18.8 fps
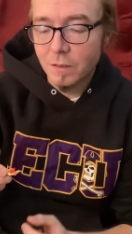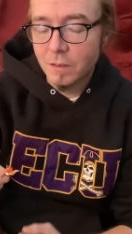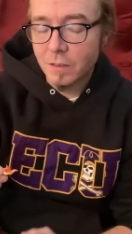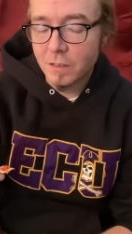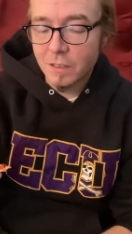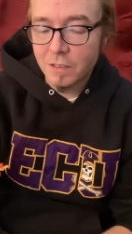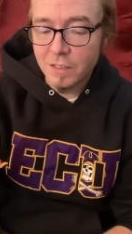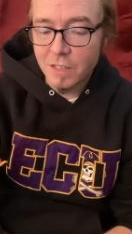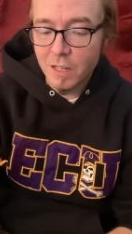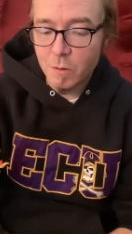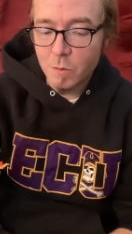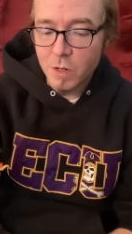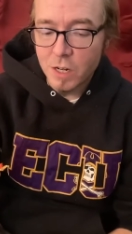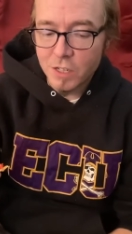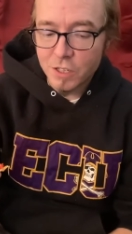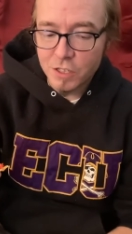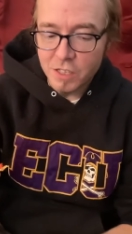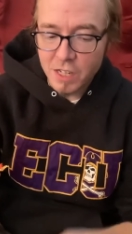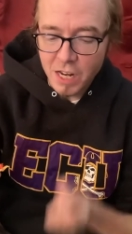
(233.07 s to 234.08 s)
Because the other one,
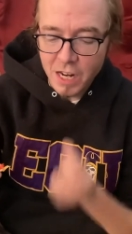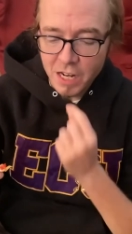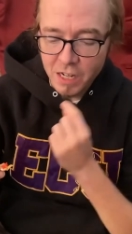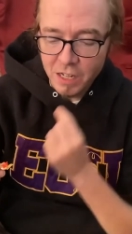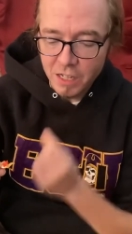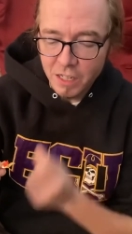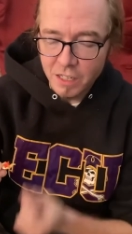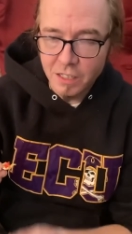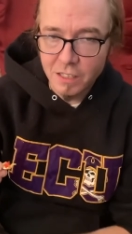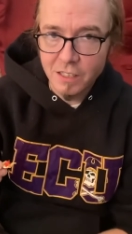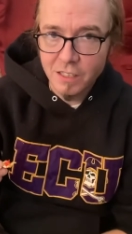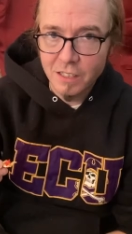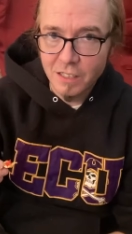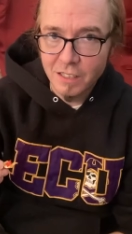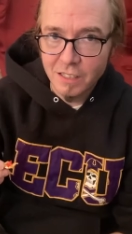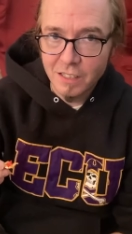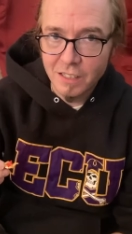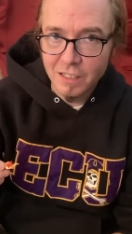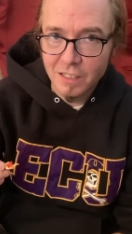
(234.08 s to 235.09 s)
I just ate it.
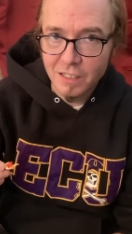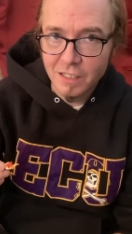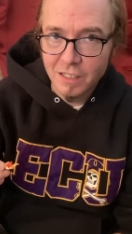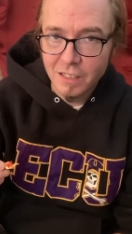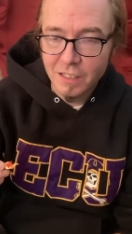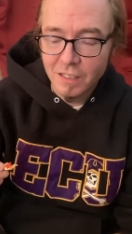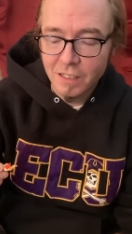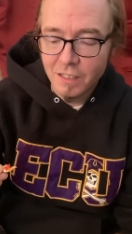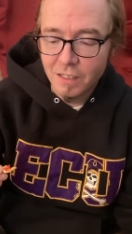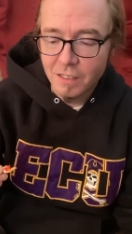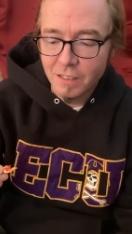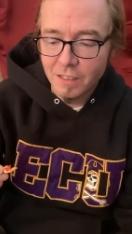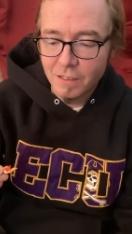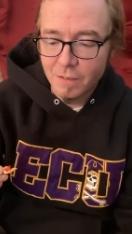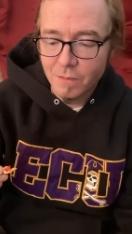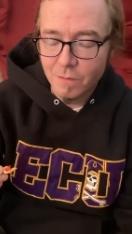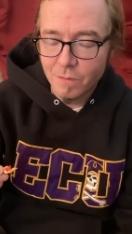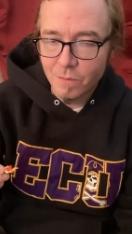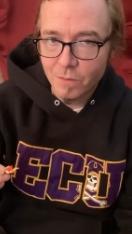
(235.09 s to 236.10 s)

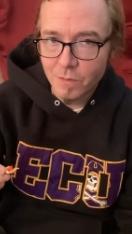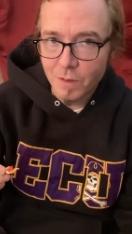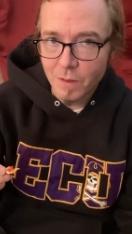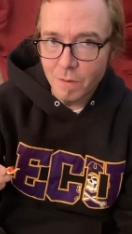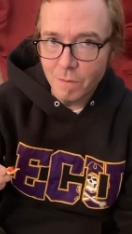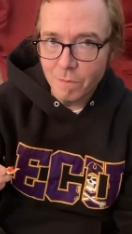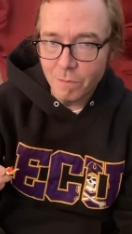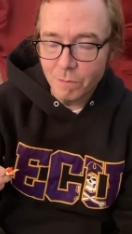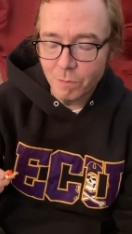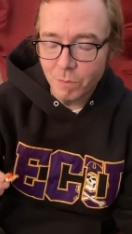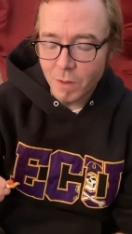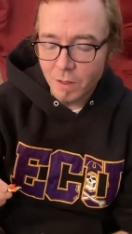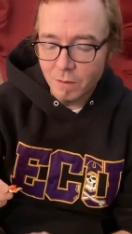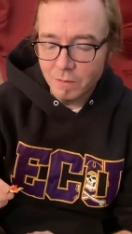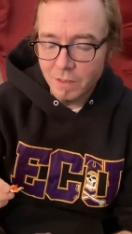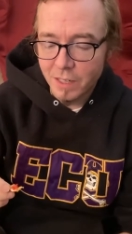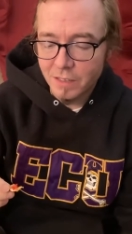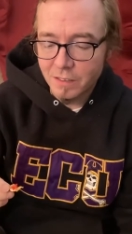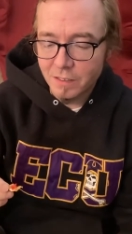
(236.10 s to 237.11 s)
Tasted it
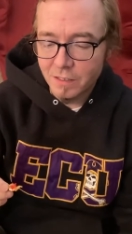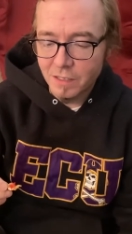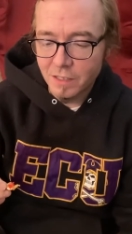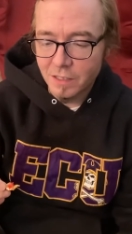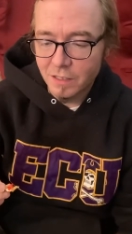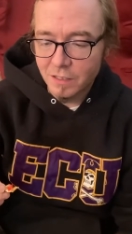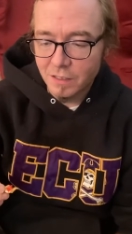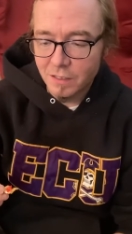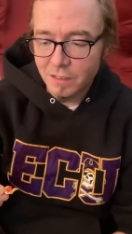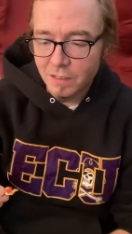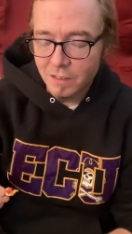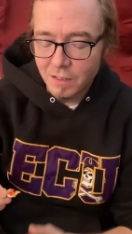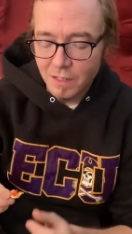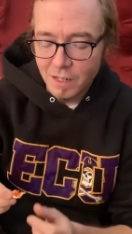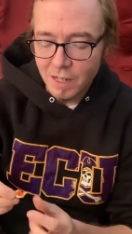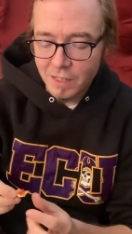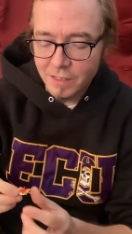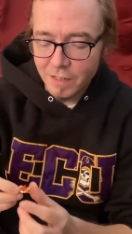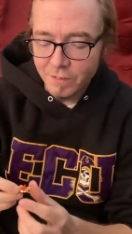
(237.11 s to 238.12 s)
tasted it.
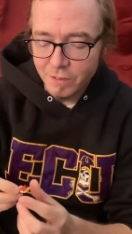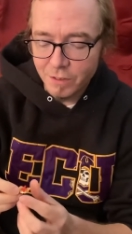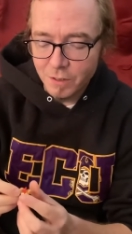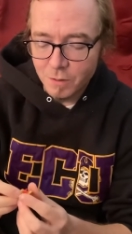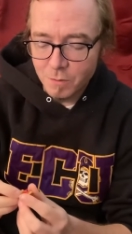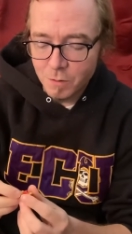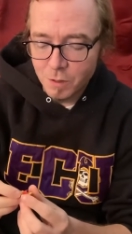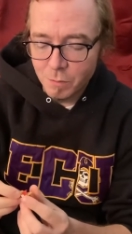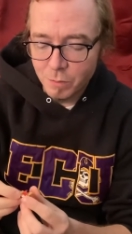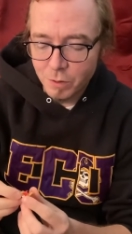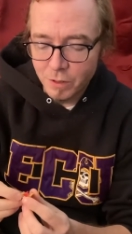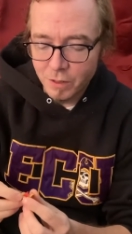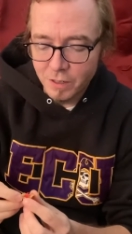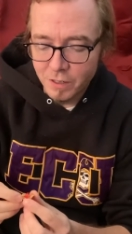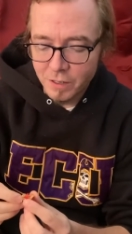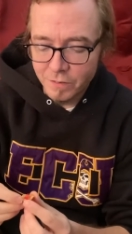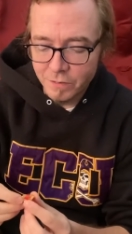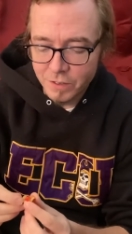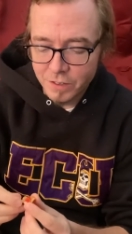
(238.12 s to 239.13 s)
I definitely don't want to put
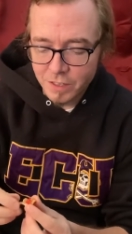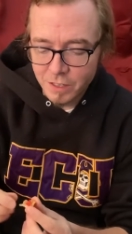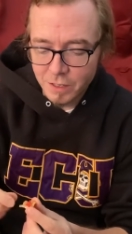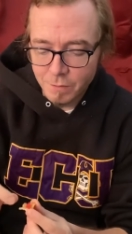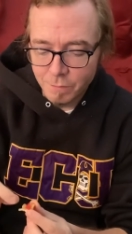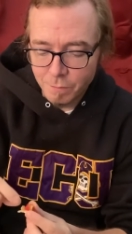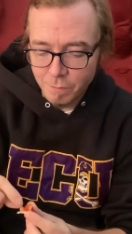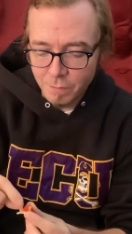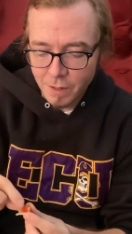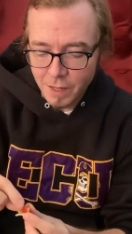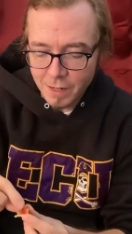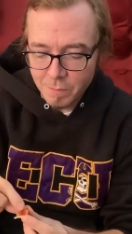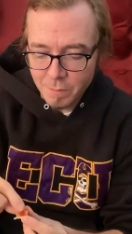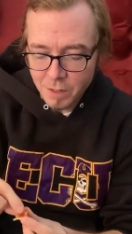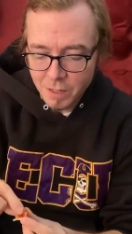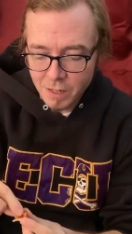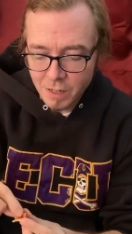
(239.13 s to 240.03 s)
it if it's gonna light me